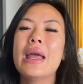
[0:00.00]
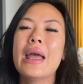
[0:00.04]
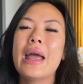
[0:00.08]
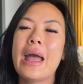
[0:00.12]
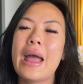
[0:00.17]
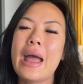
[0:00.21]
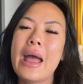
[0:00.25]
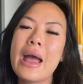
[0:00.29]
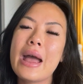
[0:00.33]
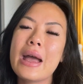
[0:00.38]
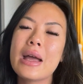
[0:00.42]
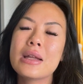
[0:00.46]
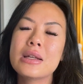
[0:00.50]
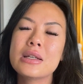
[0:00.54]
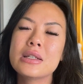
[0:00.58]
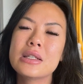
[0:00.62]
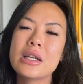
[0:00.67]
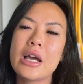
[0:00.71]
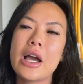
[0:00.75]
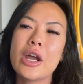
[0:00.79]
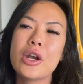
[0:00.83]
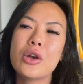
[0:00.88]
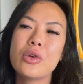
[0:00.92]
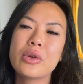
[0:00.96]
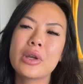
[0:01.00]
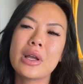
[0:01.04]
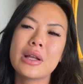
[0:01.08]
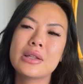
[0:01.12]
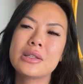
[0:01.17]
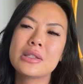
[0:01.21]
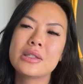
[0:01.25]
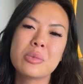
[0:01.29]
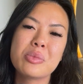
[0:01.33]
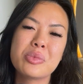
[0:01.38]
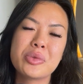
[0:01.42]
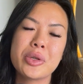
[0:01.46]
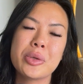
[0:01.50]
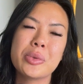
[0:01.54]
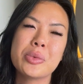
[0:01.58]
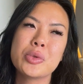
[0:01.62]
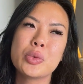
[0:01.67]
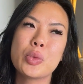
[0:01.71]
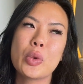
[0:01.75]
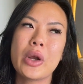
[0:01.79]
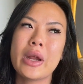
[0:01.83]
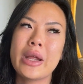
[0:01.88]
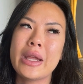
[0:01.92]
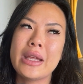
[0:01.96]
And I don't get symptoms
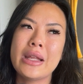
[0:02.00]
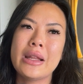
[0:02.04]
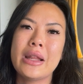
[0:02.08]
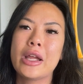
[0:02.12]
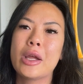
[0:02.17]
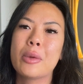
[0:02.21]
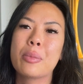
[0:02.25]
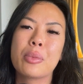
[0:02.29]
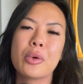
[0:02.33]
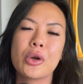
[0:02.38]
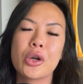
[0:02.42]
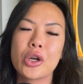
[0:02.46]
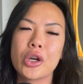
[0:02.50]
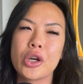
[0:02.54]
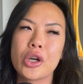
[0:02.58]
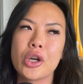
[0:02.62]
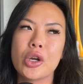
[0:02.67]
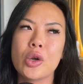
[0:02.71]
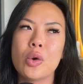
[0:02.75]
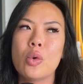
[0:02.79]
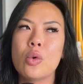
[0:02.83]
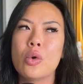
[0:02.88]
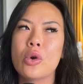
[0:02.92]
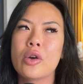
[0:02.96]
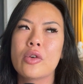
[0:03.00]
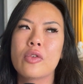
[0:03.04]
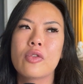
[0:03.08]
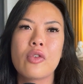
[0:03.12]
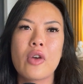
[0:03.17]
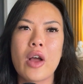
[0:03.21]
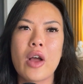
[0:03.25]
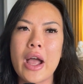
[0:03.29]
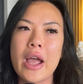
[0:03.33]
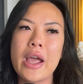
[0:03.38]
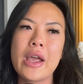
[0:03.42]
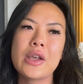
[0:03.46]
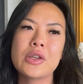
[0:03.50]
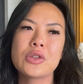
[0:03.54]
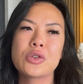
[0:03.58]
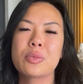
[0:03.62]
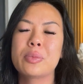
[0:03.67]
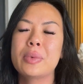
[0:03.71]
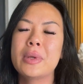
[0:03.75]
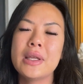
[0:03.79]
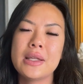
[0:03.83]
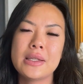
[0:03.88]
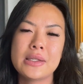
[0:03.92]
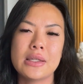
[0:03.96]
when I eat like a burger or fries or
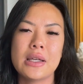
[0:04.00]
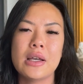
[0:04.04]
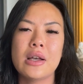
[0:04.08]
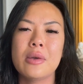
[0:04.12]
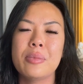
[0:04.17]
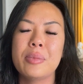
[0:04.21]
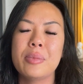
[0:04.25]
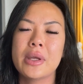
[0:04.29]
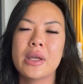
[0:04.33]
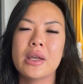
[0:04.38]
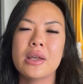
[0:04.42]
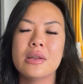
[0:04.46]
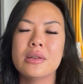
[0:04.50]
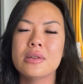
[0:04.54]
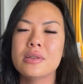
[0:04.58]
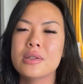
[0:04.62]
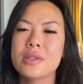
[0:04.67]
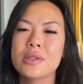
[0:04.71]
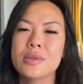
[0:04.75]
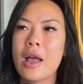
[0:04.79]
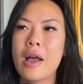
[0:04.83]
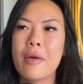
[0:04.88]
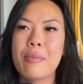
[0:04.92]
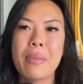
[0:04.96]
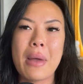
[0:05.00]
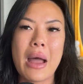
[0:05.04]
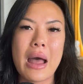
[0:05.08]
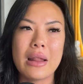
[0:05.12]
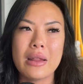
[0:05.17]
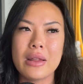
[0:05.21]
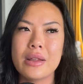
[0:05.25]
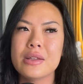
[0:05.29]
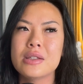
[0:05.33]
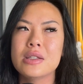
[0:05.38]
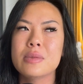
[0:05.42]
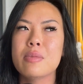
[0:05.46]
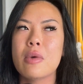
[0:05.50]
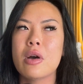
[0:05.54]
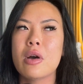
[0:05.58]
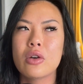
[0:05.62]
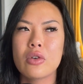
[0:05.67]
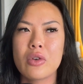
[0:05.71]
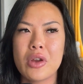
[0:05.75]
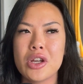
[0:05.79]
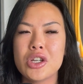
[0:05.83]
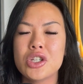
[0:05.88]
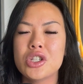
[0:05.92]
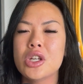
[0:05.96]
pizza, because a balance,
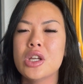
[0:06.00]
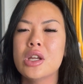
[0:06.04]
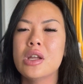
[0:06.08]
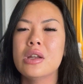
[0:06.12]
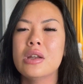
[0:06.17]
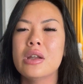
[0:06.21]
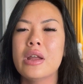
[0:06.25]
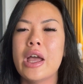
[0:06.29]
moderation,